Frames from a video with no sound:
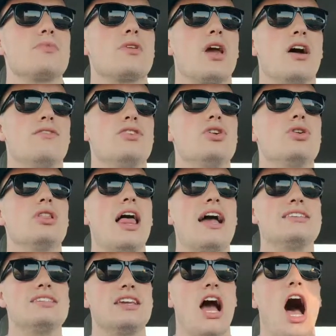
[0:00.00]
of
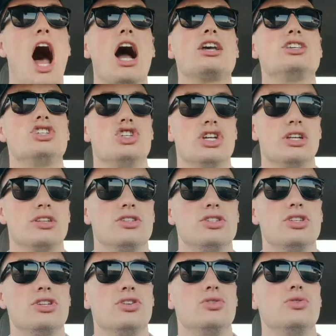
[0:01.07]
utilizing oxygen
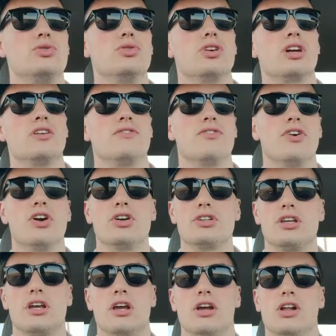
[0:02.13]
to
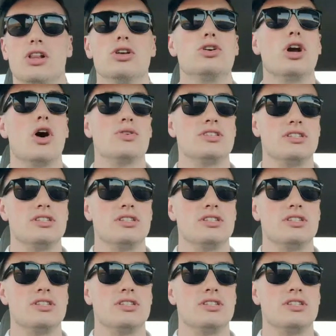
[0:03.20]
convert glucose